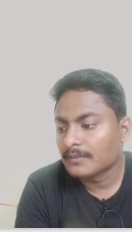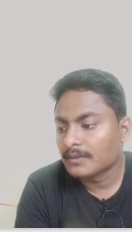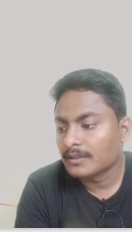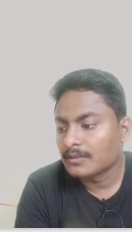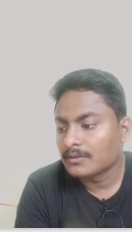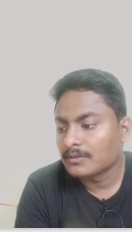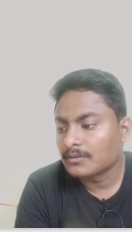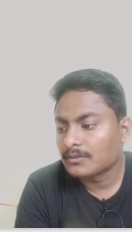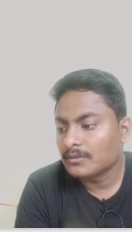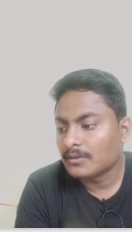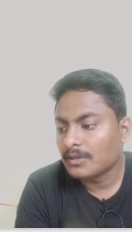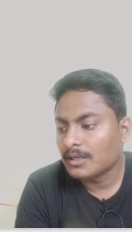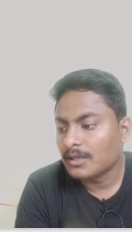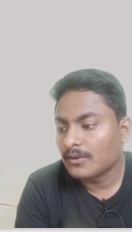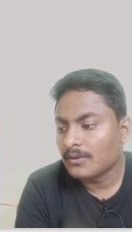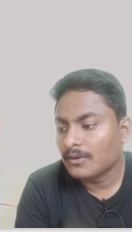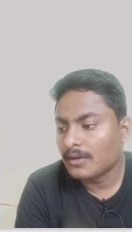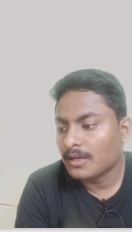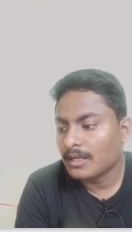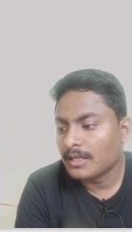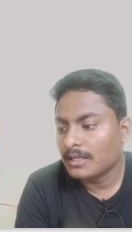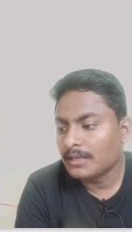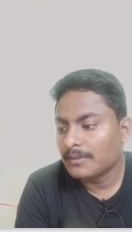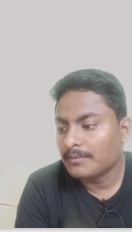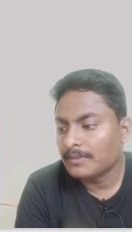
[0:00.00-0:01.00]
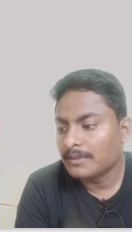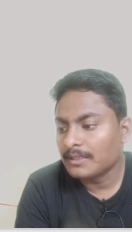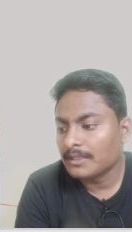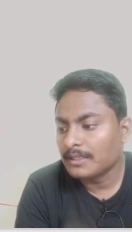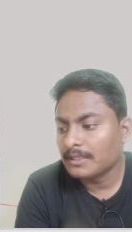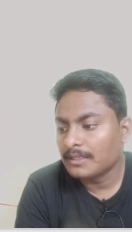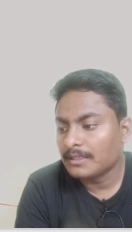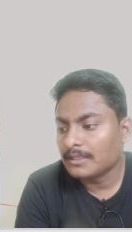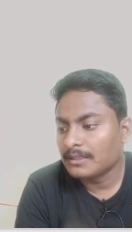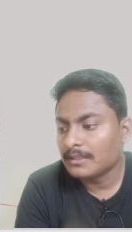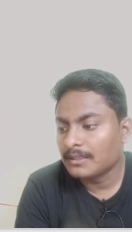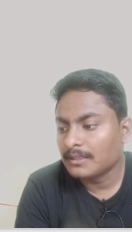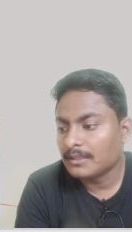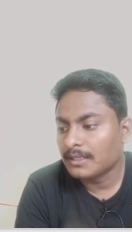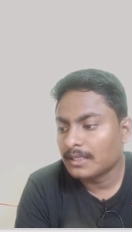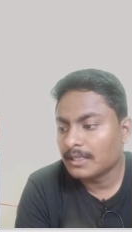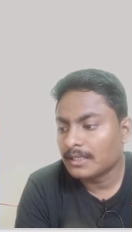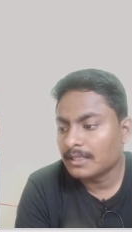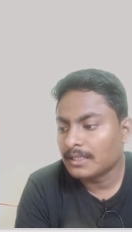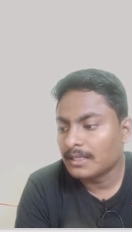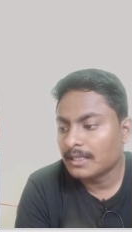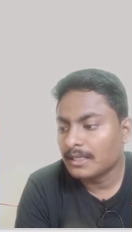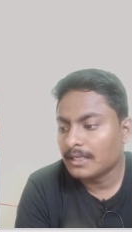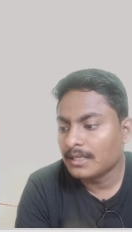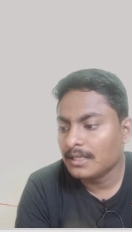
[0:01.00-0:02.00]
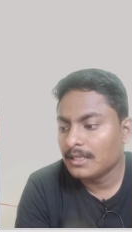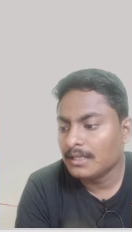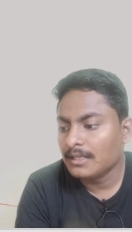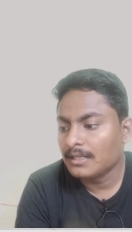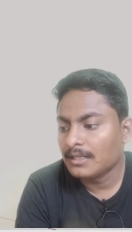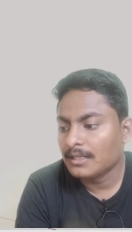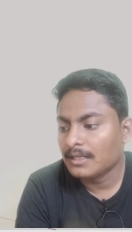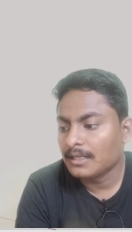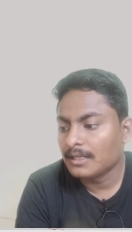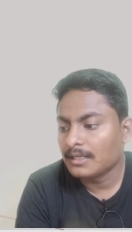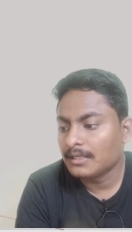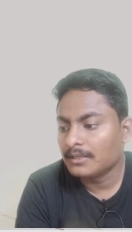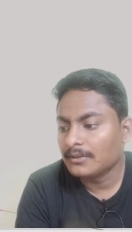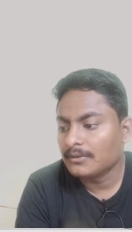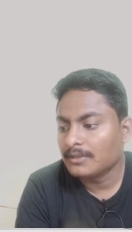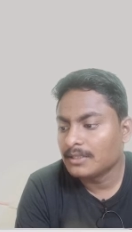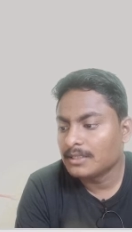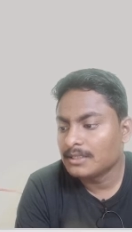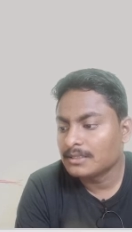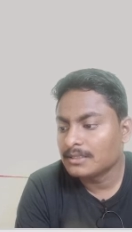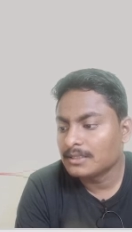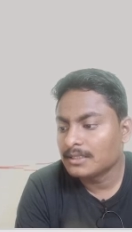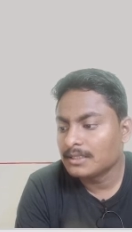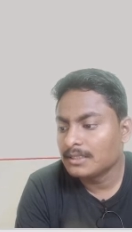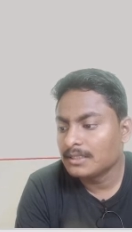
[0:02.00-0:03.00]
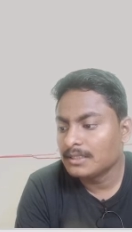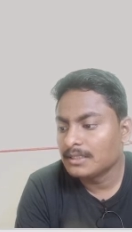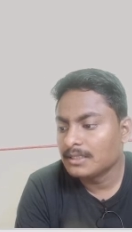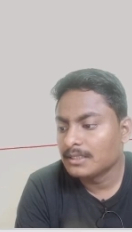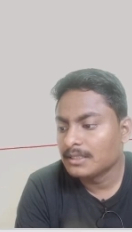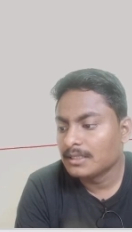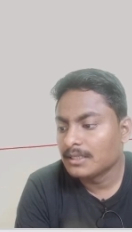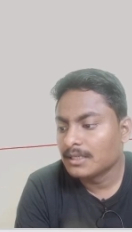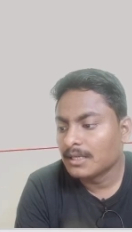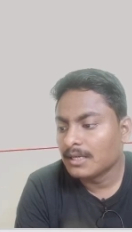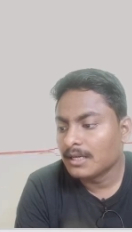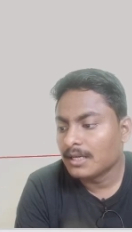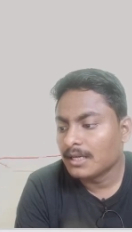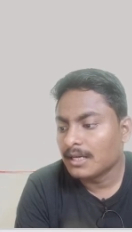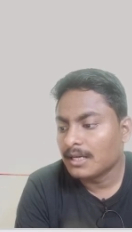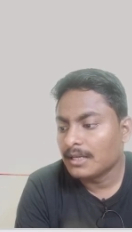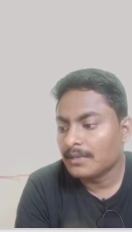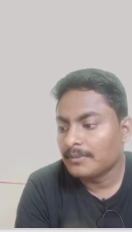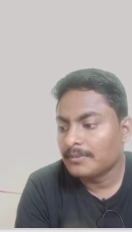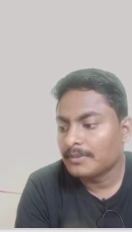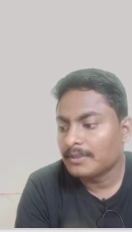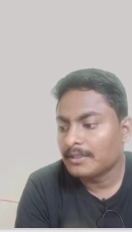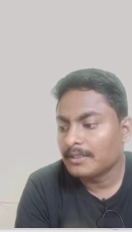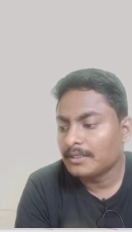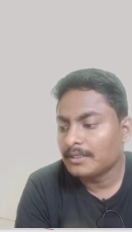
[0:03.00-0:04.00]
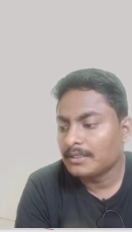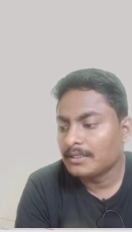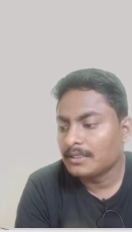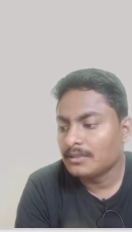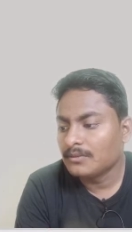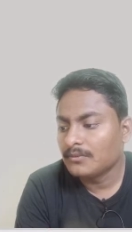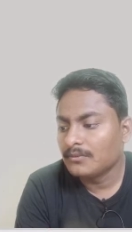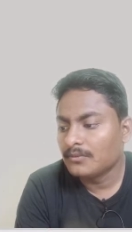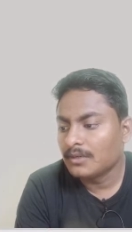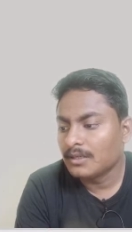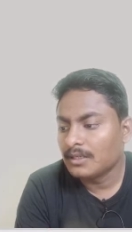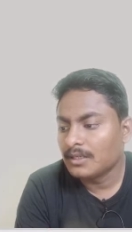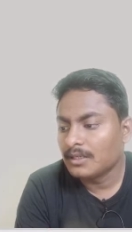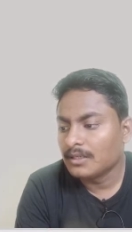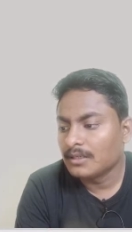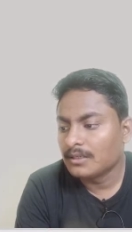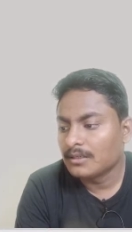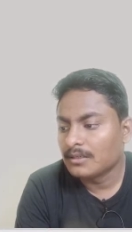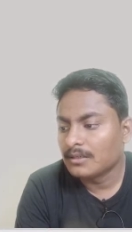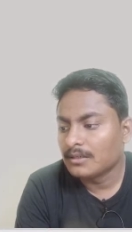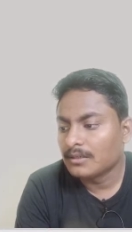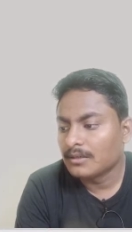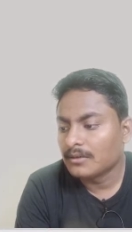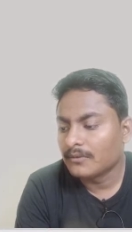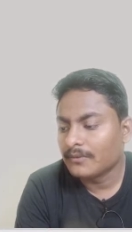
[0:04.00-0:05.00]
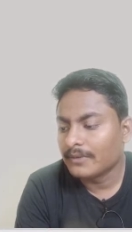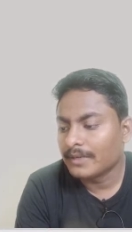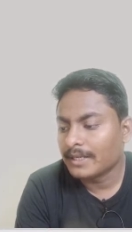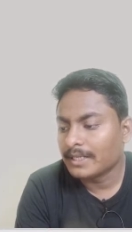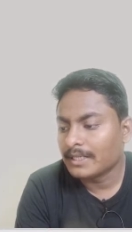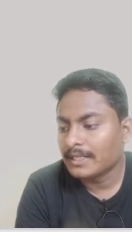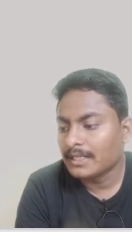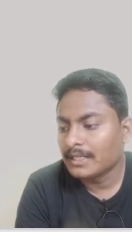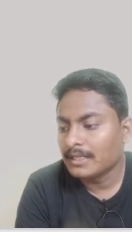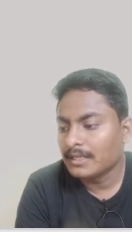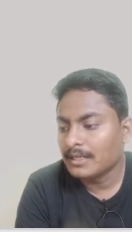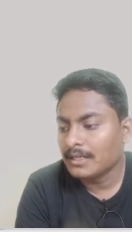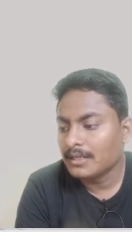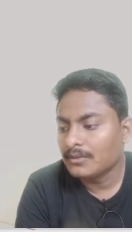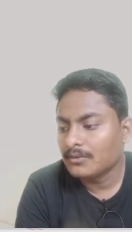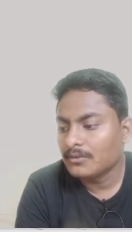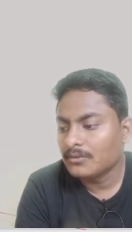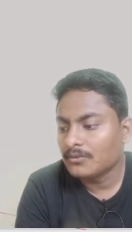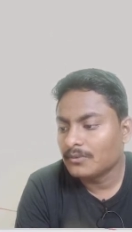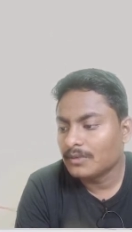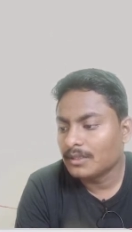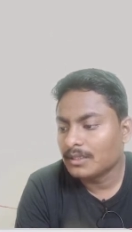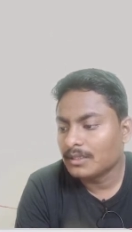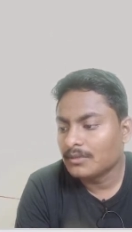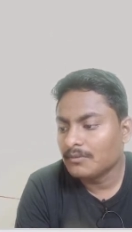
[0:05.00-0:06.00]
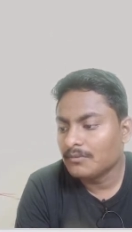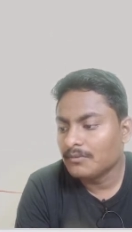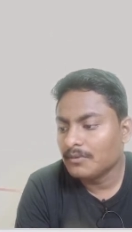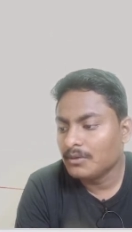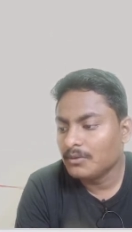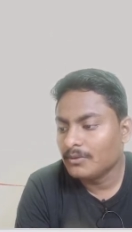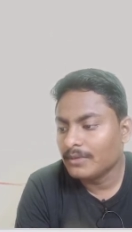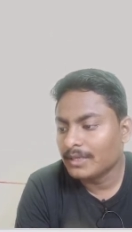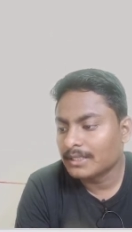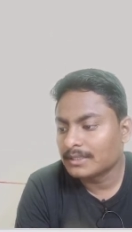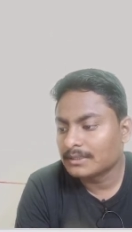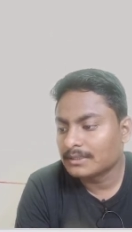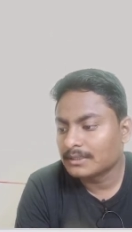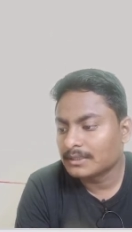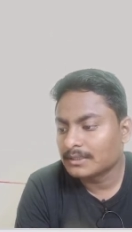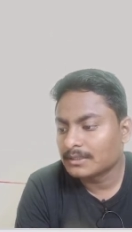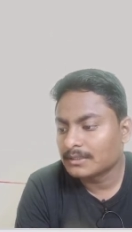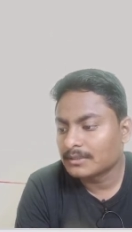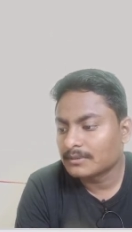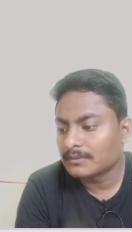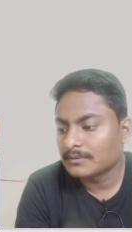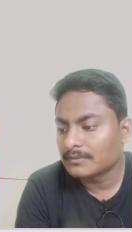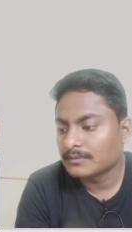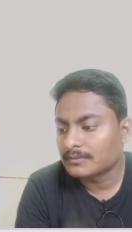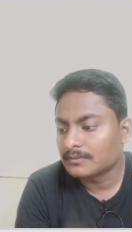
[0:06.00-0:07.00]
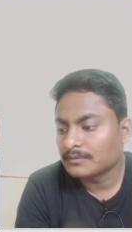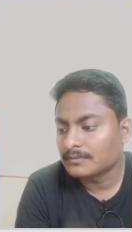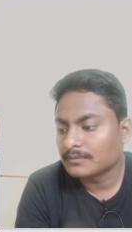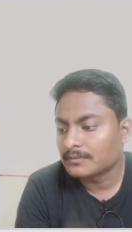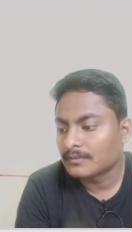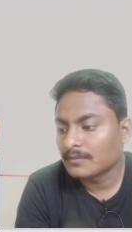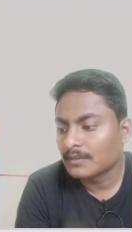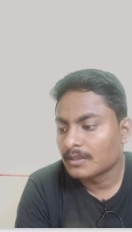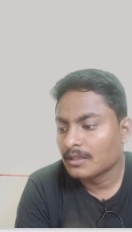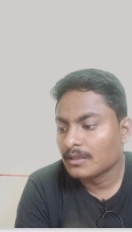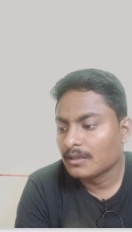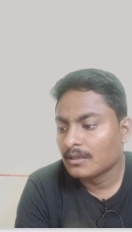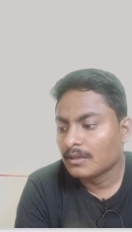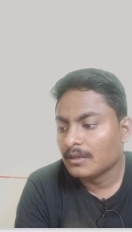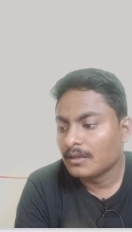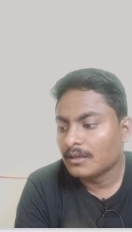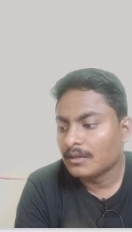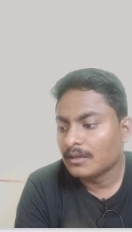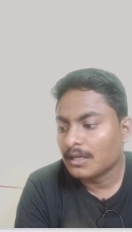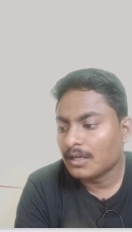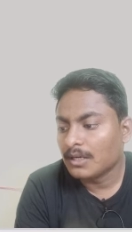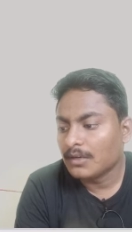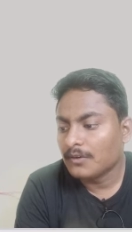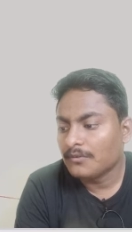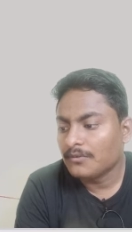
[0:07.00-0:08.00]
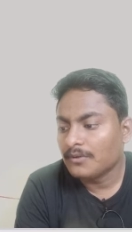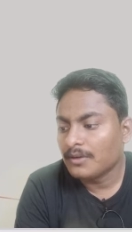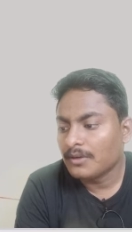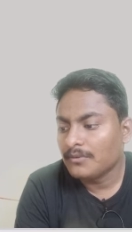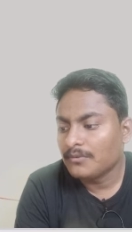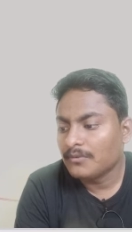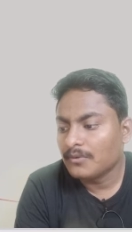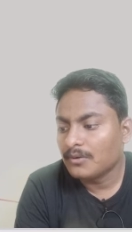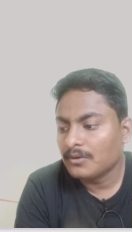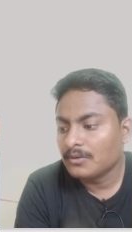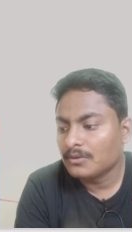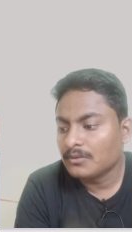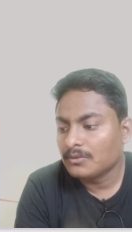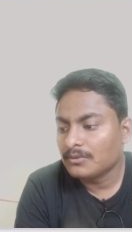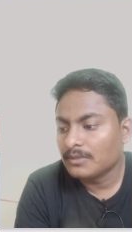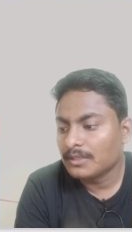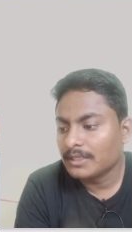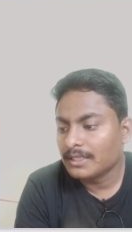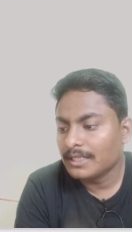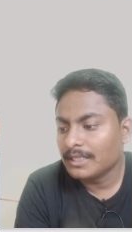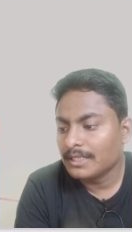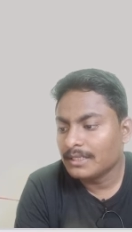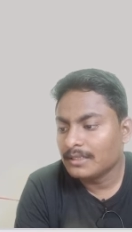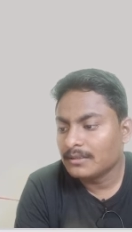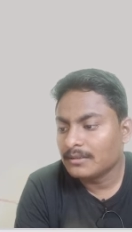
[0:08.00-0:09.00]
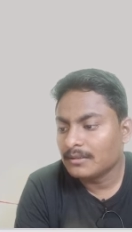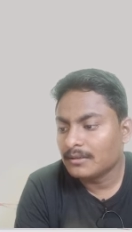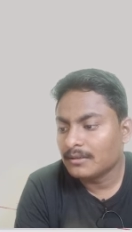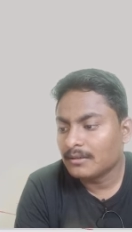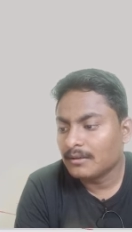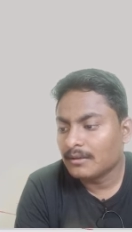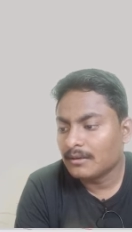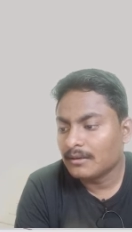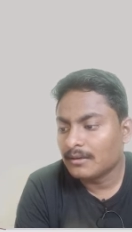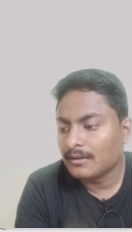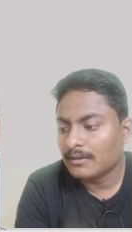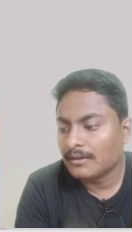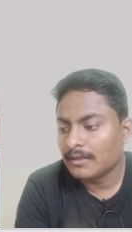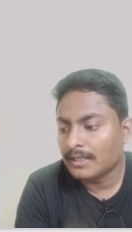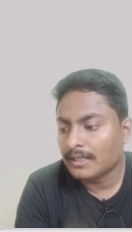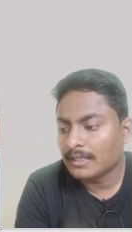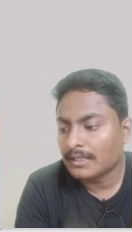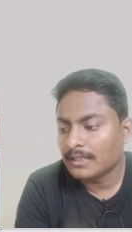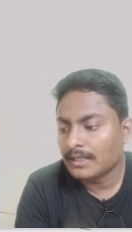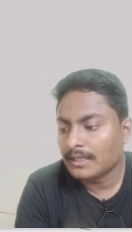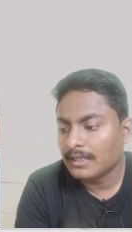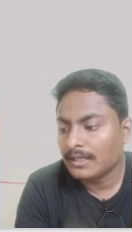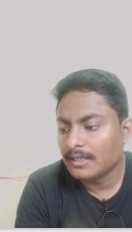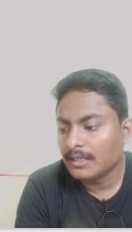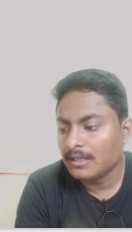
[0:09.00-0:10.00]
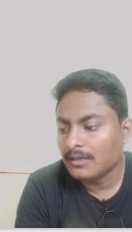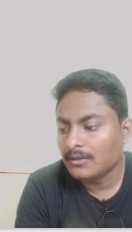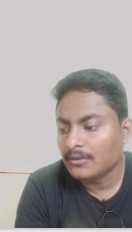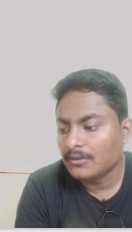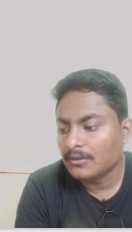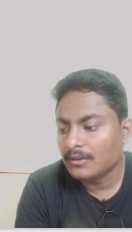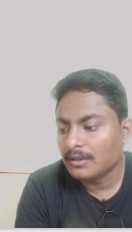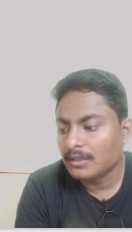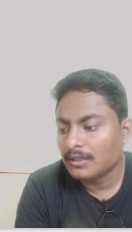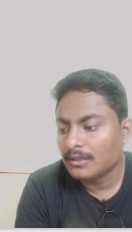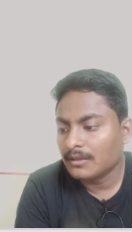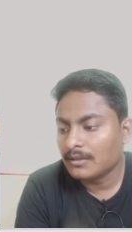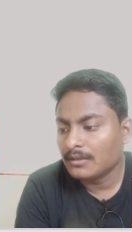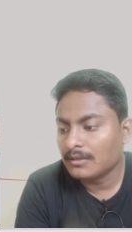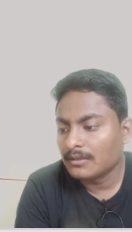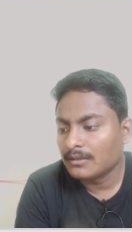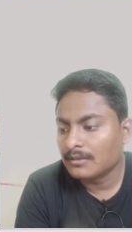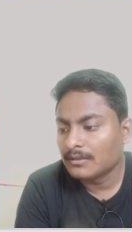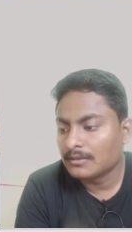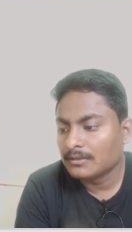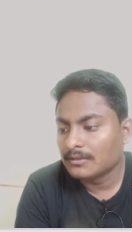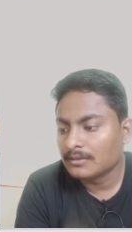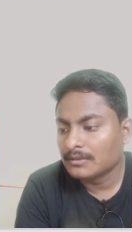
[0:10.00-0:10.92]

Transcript: So now I have created a rectangle and you can see I have created one rectangle over the blue axis. Now if I want to create a rectangle on the